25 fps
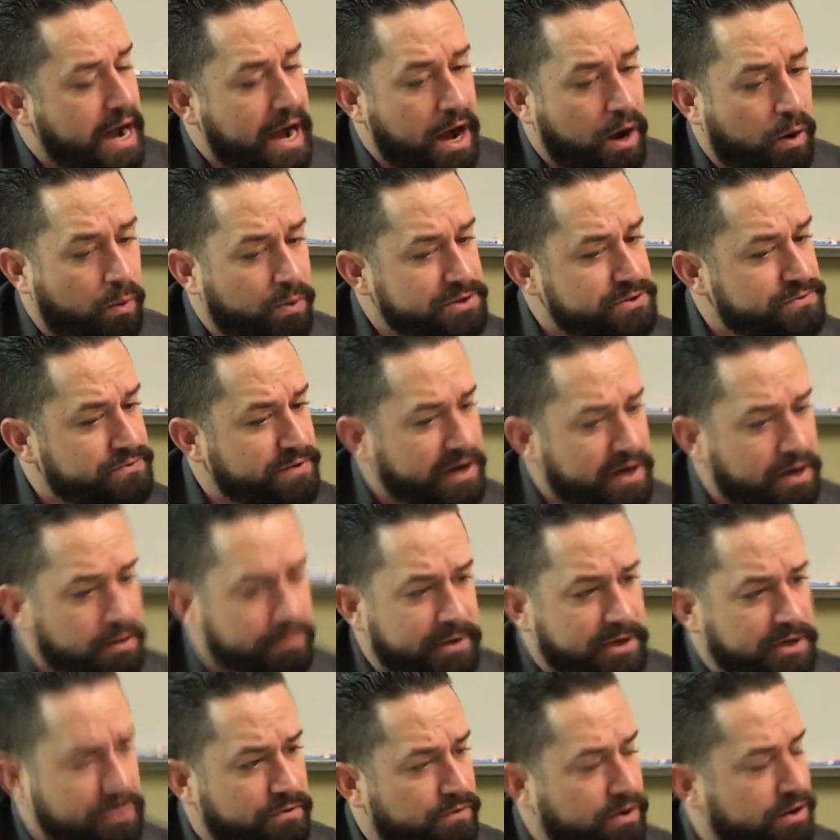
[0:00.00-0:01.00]
I always
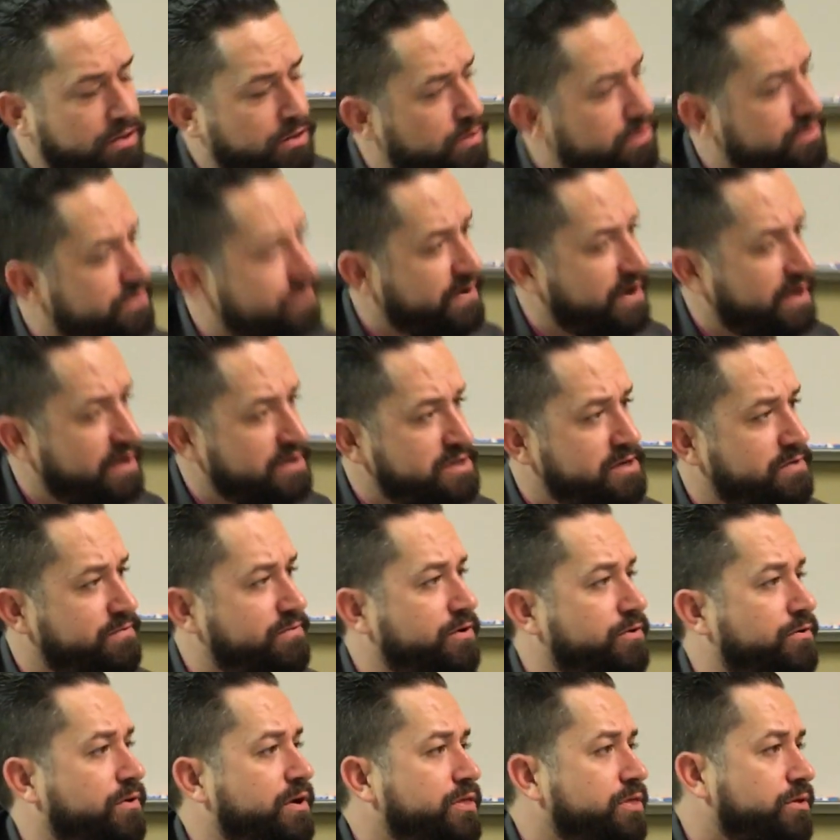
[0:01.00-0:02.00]
recommend you run those fans if
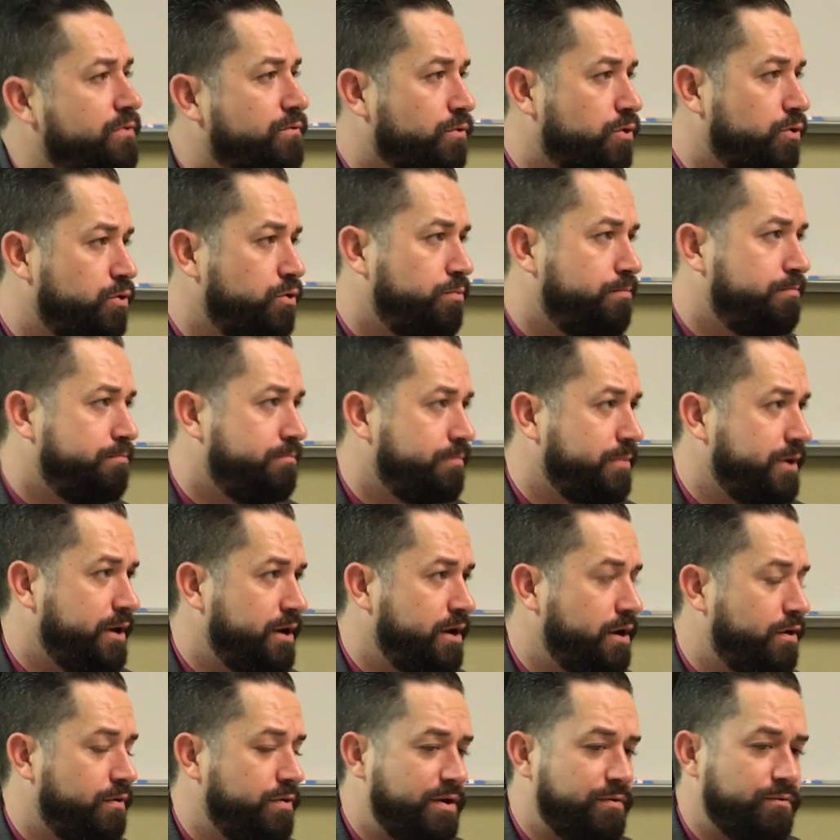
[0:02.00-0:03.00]
you're in the room. You
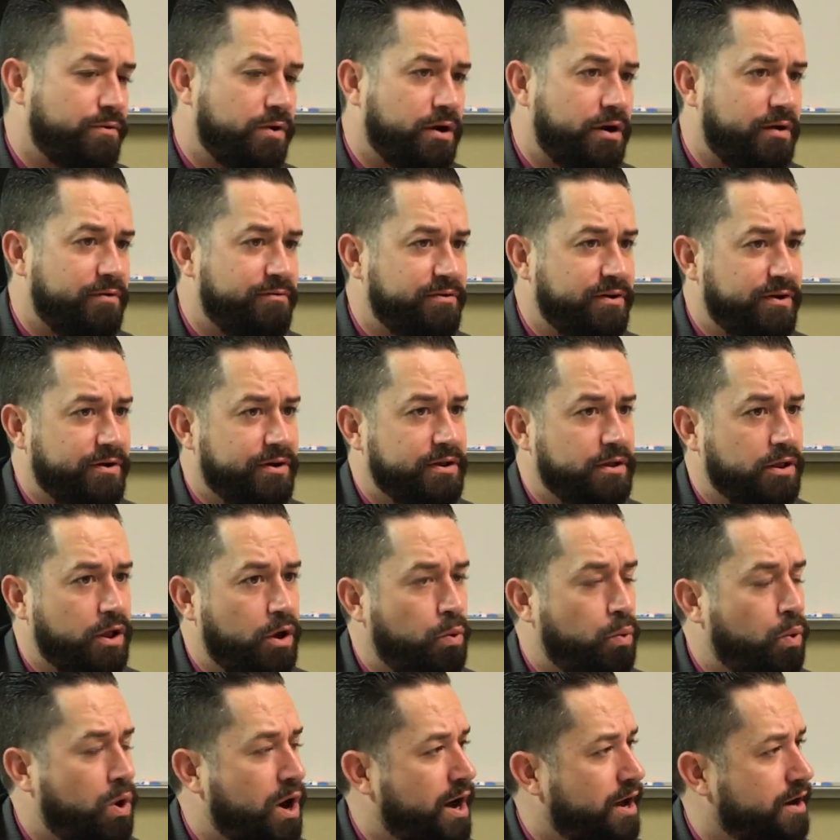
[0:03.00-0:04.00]
know, they run off very
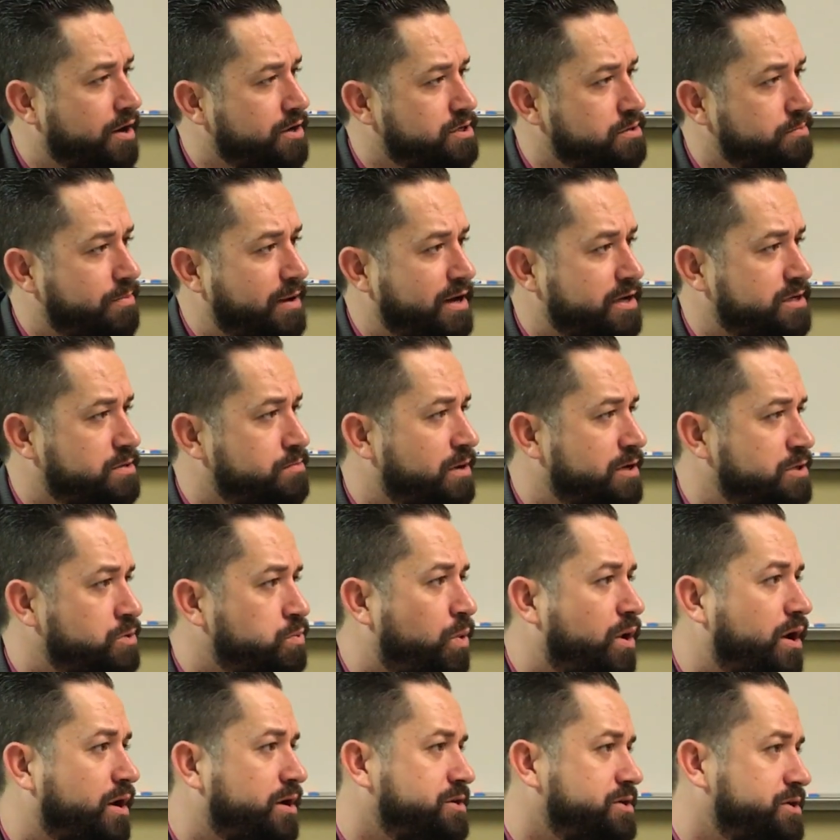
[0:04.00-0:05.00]
low wattage, about as much
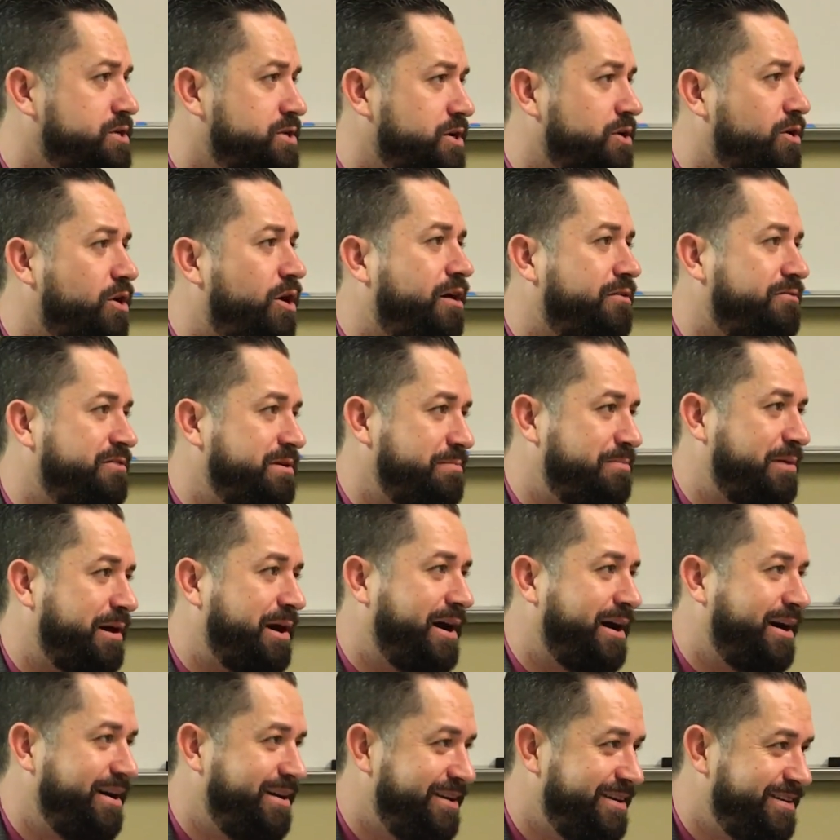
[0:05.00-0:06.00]
wattage as a coffee
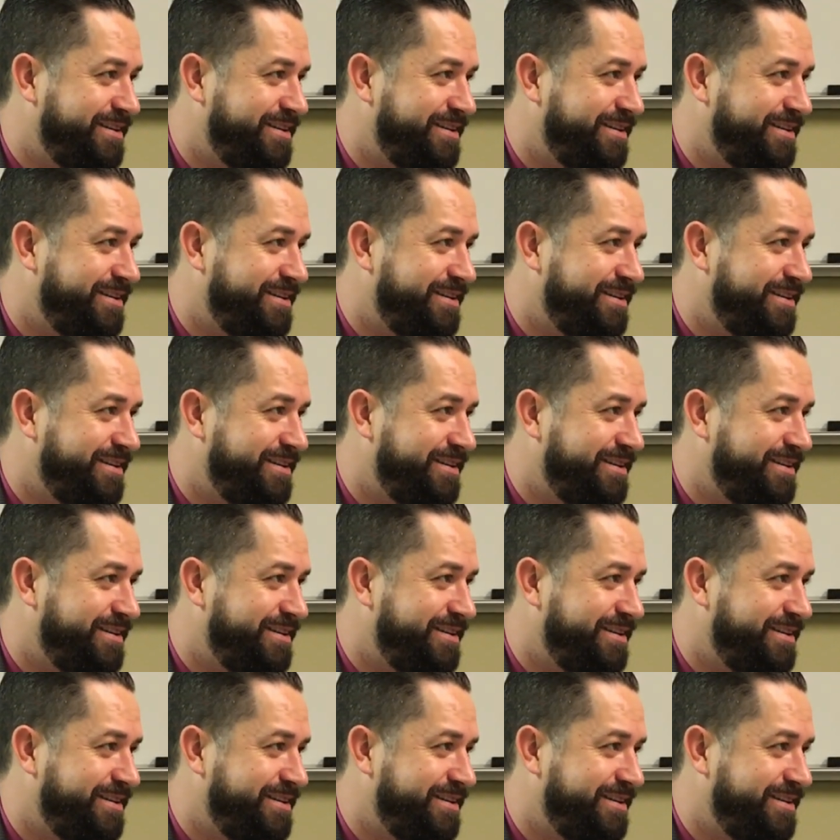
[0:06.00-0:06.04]
pot,